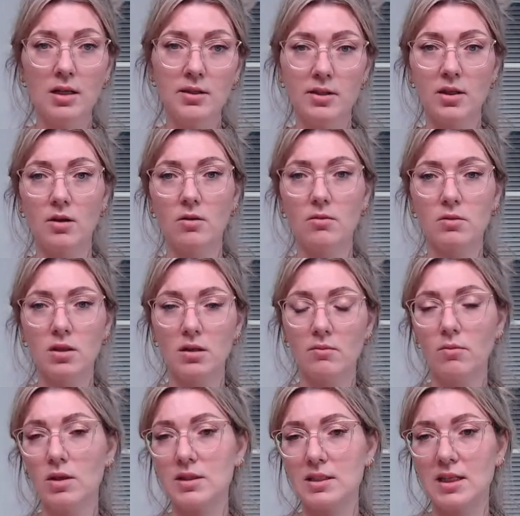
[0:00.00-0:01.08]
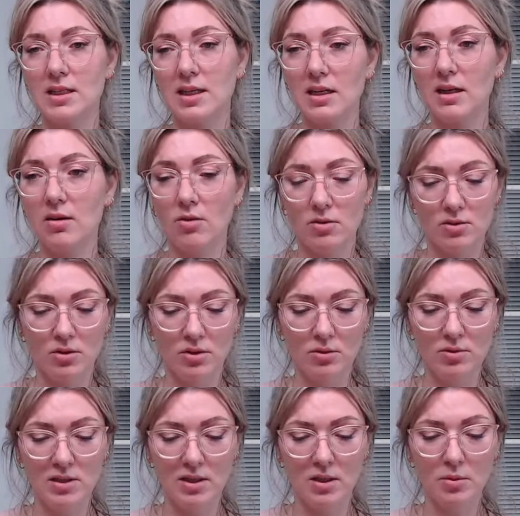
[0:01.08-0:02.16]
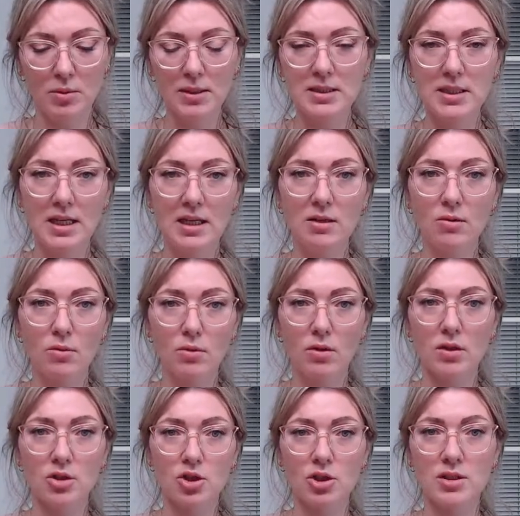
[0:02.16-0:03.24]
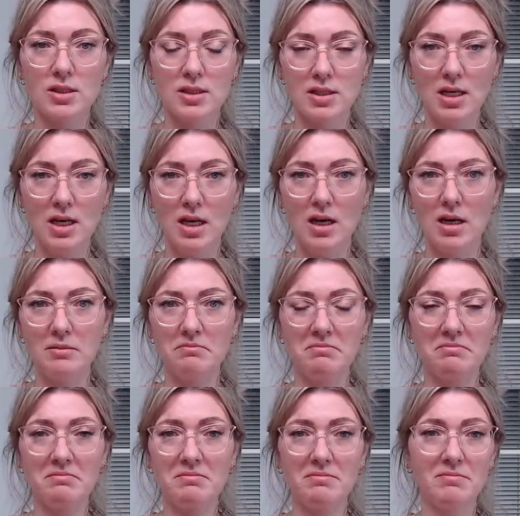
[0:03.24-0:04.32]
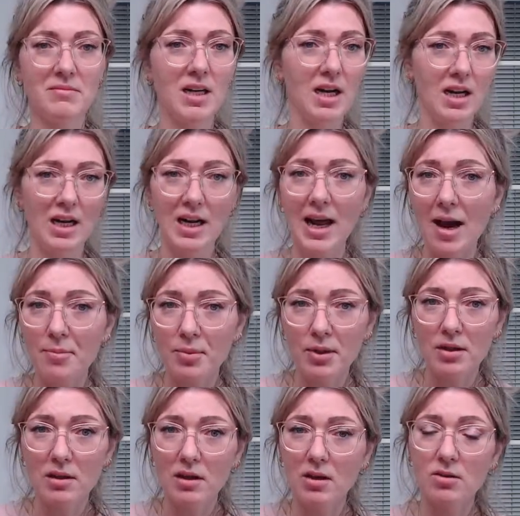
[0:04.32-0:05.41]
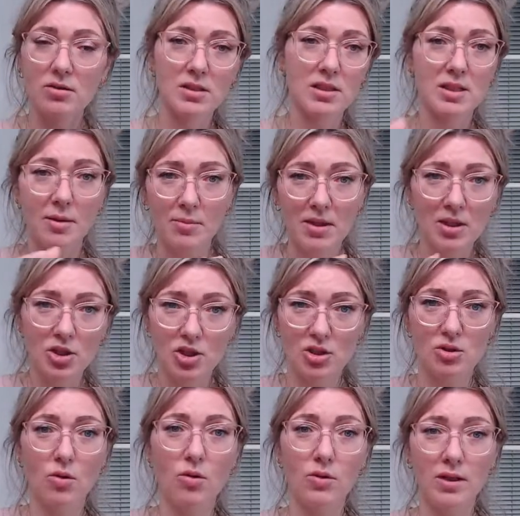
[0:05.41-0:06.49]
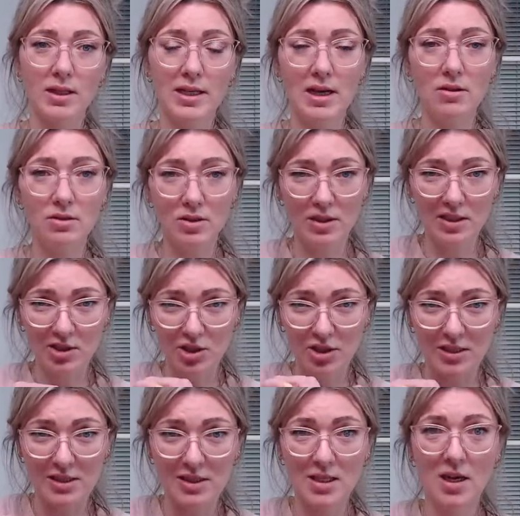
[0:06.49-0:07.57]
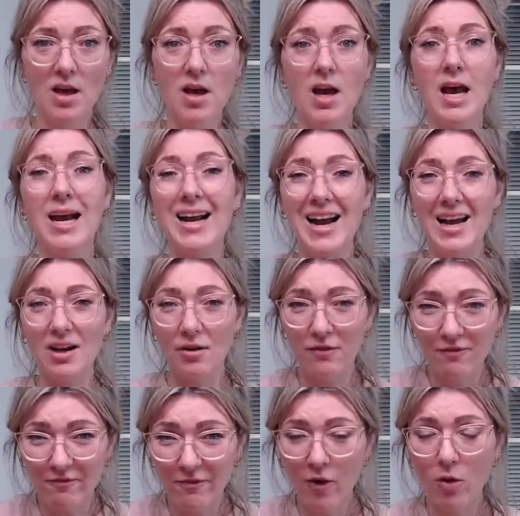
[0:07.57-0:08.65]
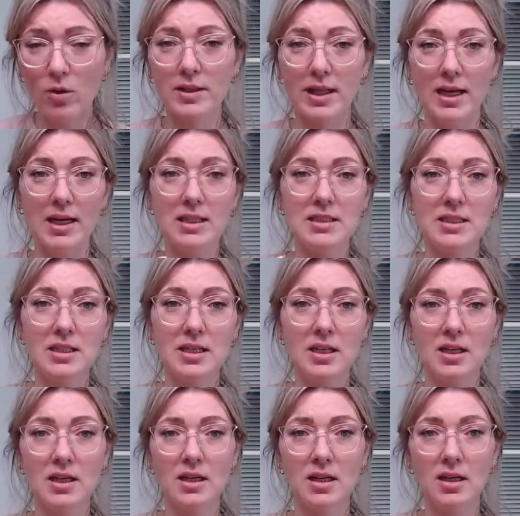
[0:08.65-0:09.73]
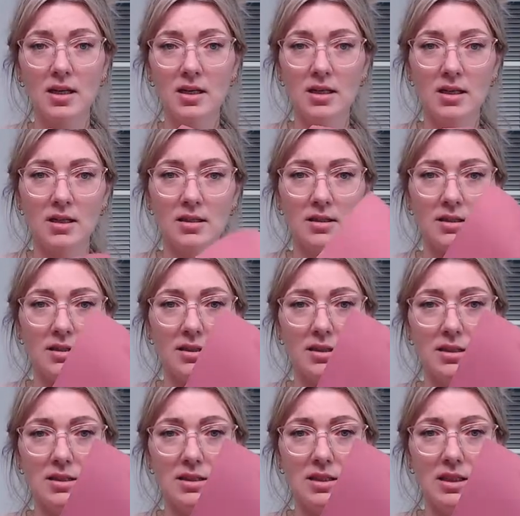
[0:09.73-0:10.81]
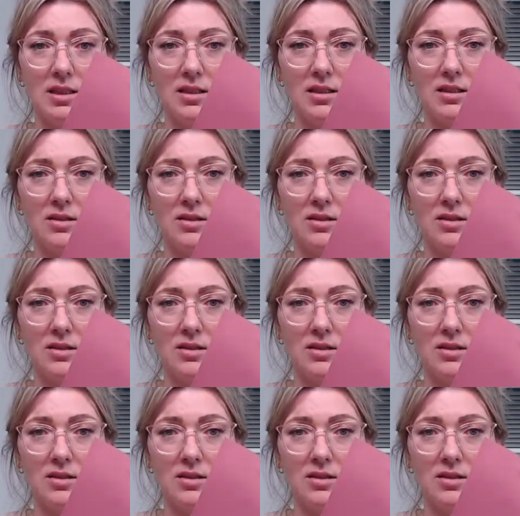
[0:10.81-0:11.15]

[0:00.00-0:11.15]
you know, the ones that they also use in quilting or just uh, a clapper or something just to hold it down, you could just kind of fold it, you can see,